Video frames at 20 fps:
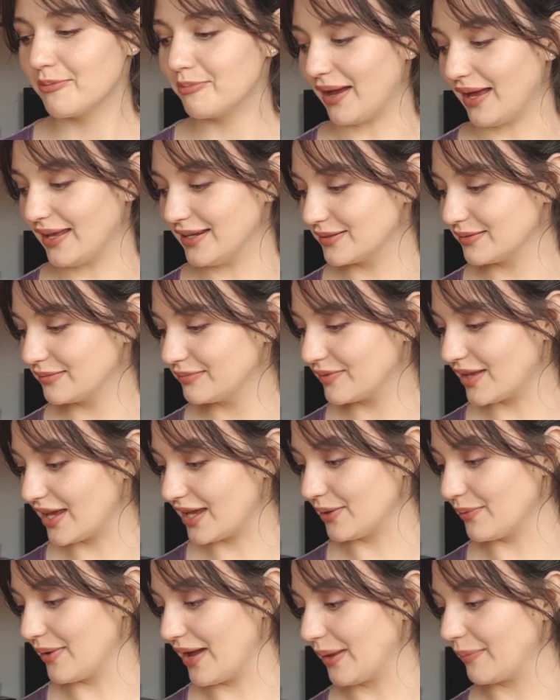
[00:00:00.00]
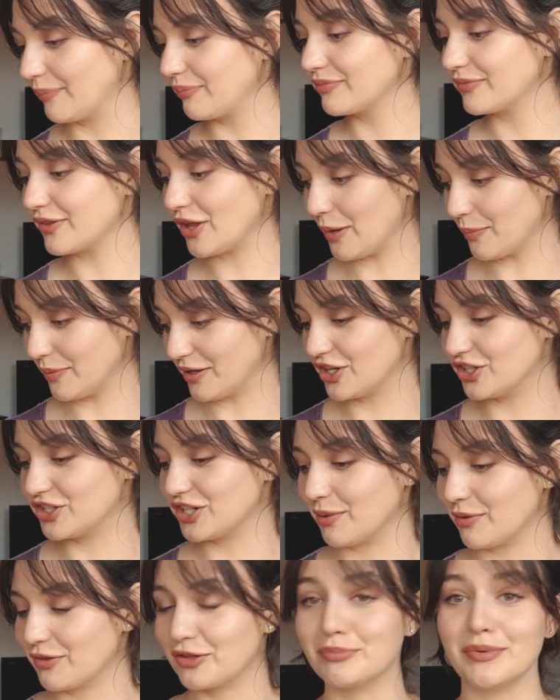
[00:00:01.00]
But anyway, I'm going to
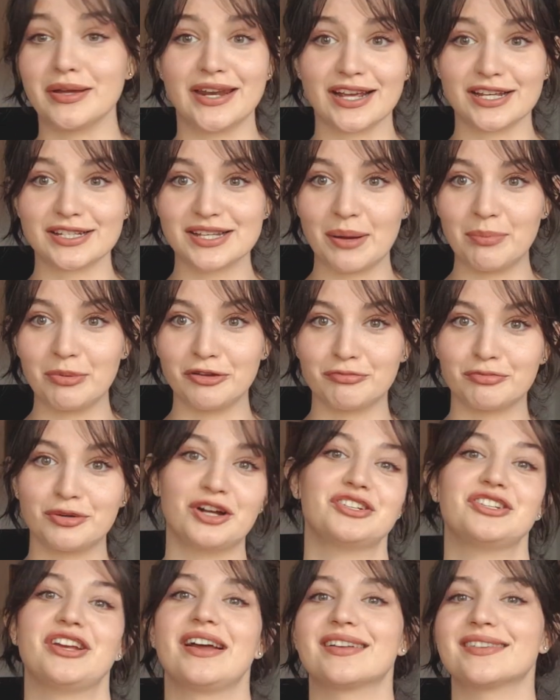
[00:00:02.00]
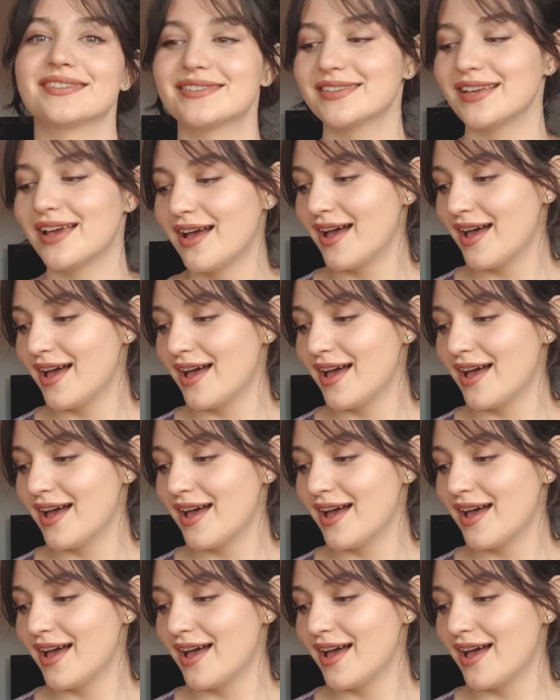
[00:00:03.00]
share with you my next couple of projects.